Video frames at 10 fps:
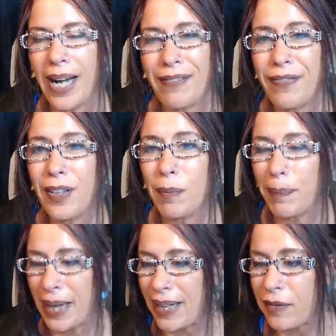I feel
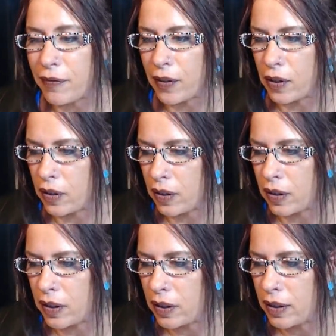bad for
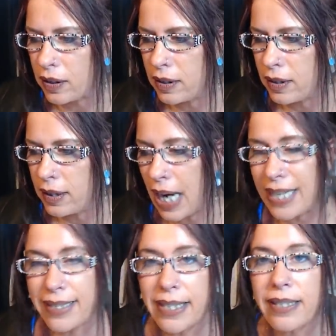her. I
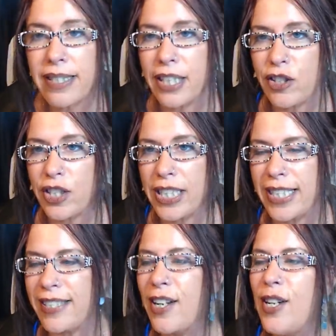still say she
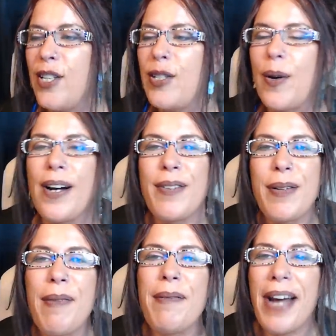needs. So, you
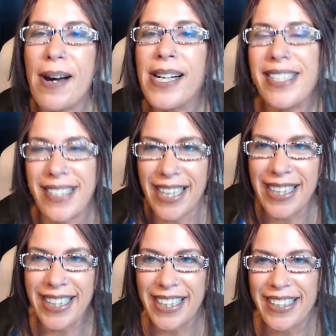remember how I
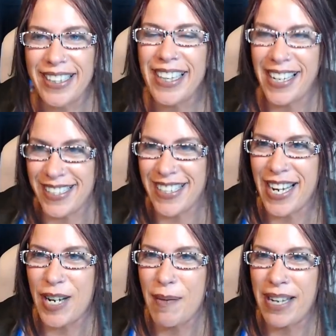said that last
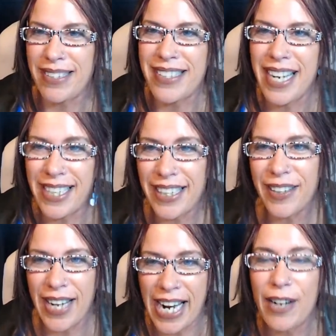night about sending
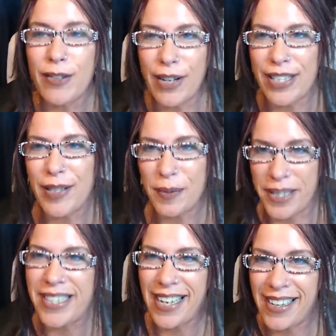a hairdresser to
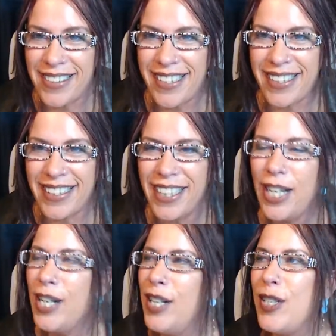Wisconsin?
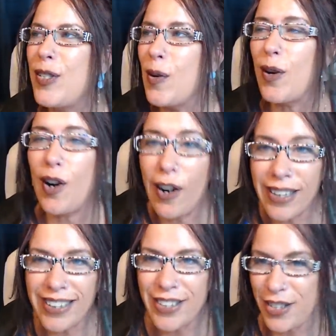So,
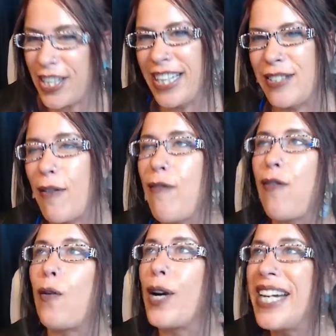Carla Chase
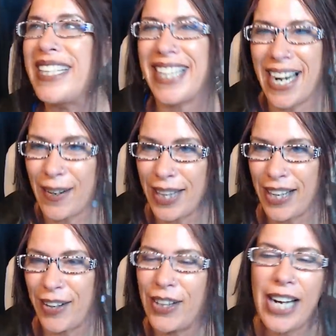freaked out. I
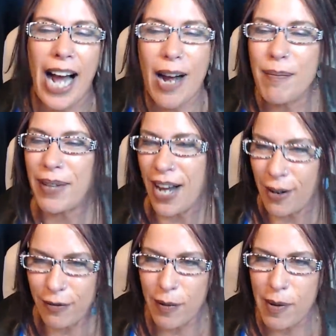heard I'm
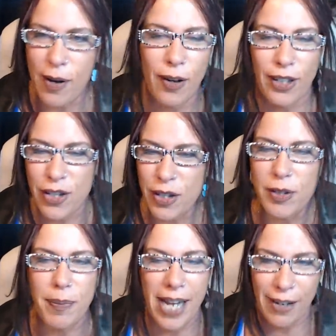blocked from her,
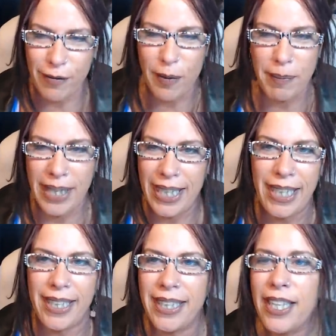she's blocked from
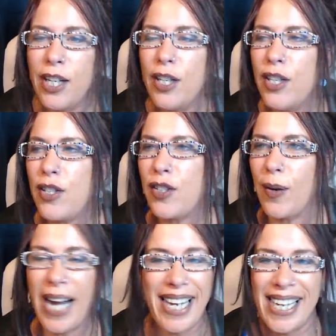me. And so
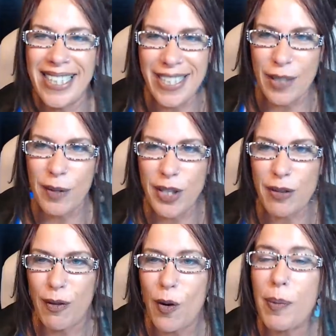I can't see what she
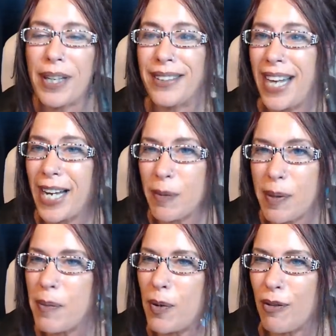wrote, but a lot of
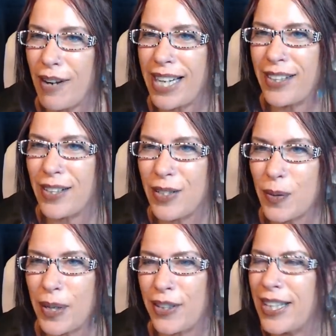people are writing on
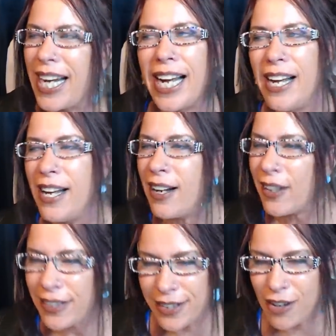Twitter like,
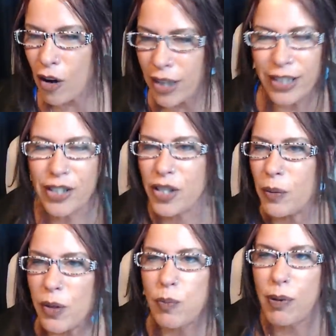Carla, she
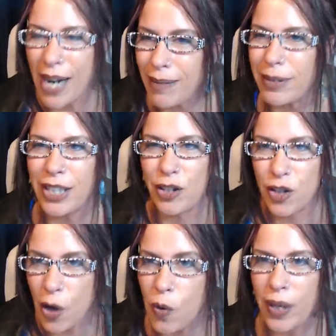was probably
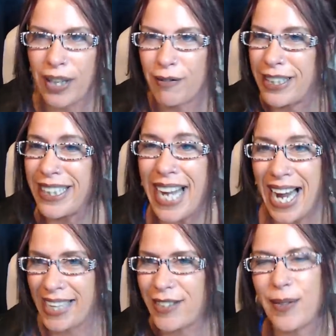joking,
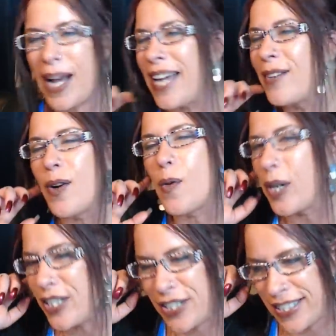relax. So I don't know
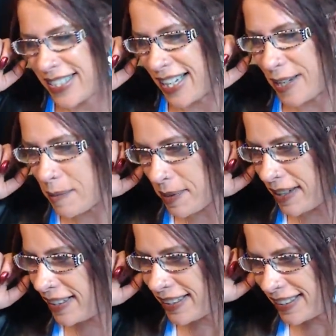what she said,
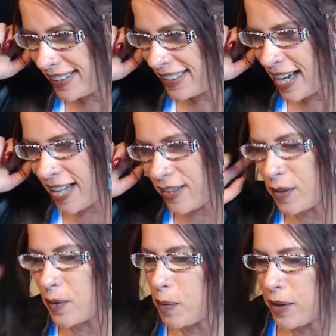but I thought
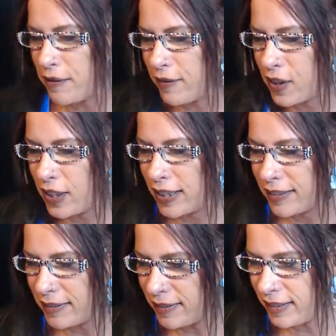it was pretty funny.
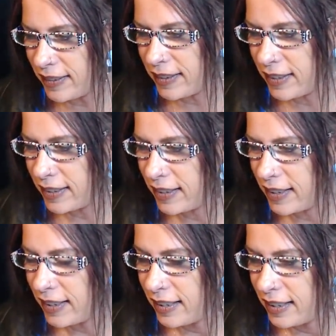
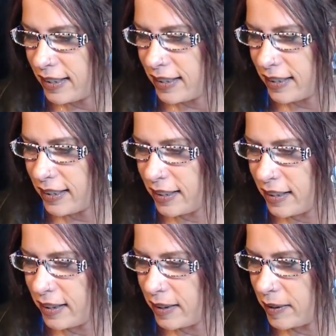Oh.
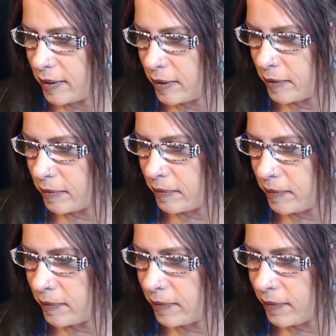Um,